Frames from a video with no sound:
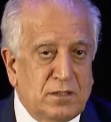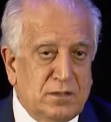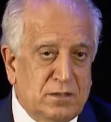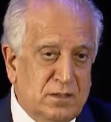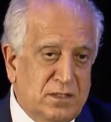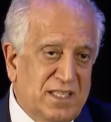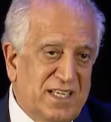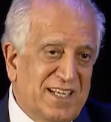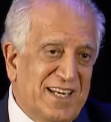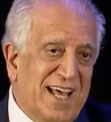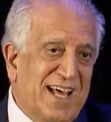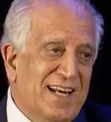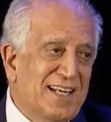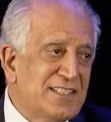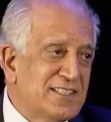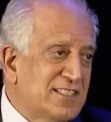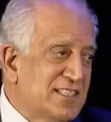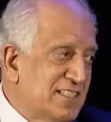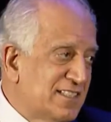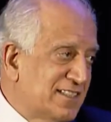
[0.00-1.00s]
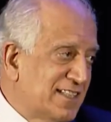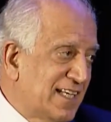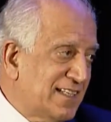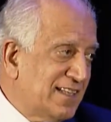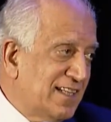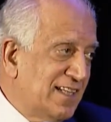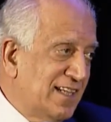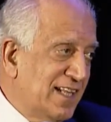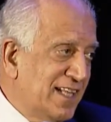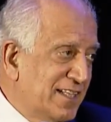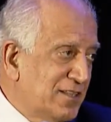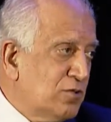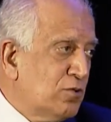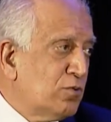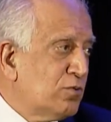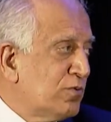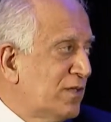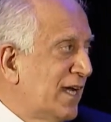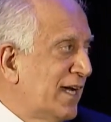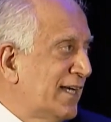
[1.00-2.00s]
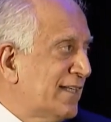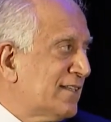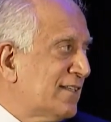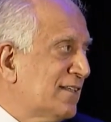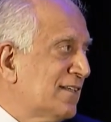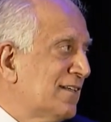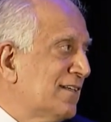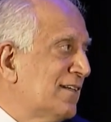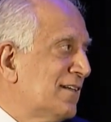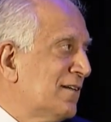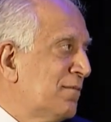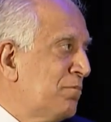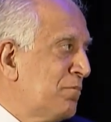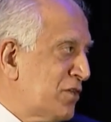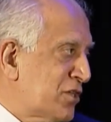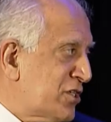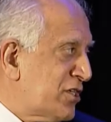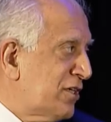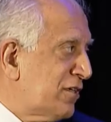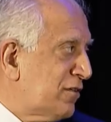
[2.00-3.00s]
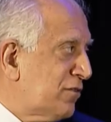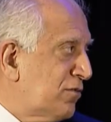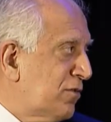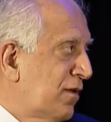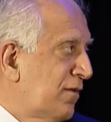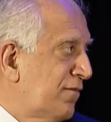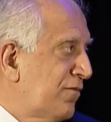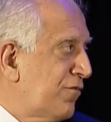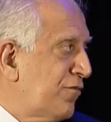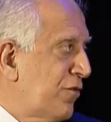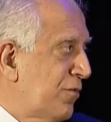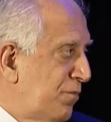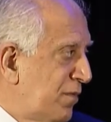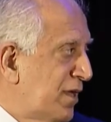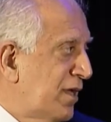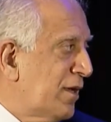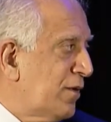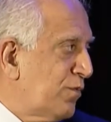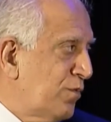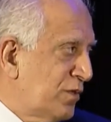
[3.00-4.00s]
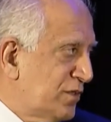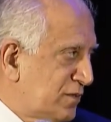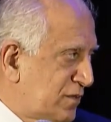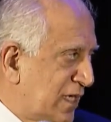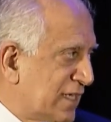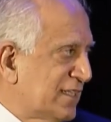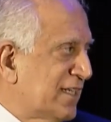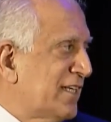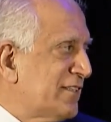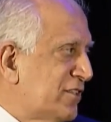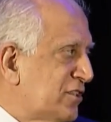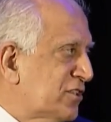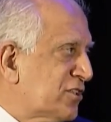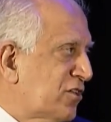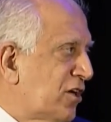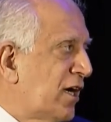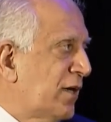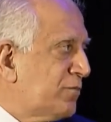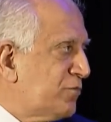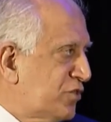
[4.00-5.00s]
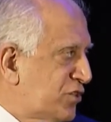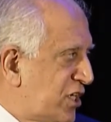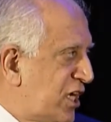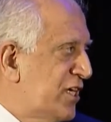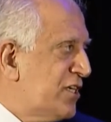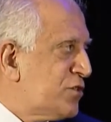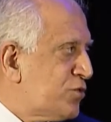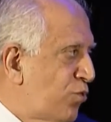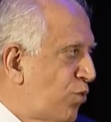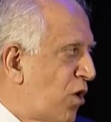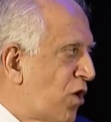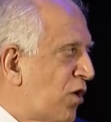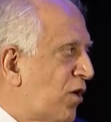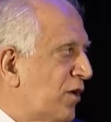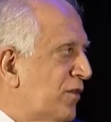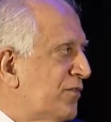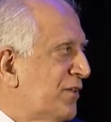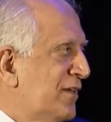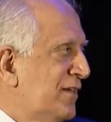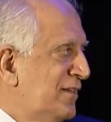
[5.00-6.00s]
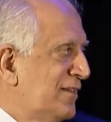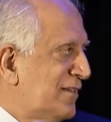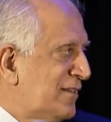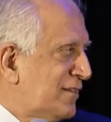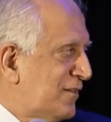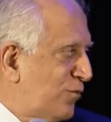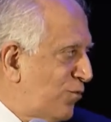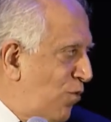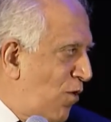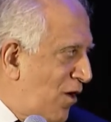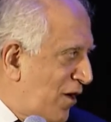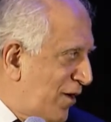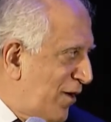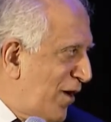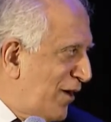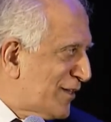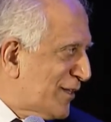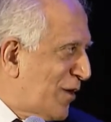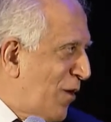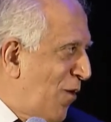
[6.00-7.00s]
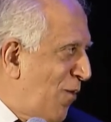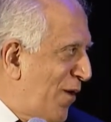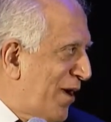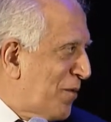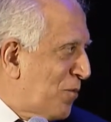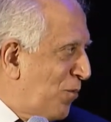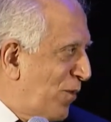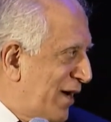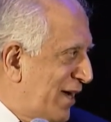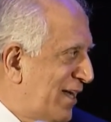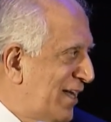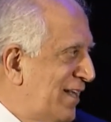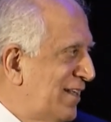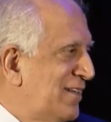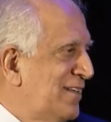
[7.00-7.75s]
the analysis that led to that mission for me was, as I described, change world, war not going well,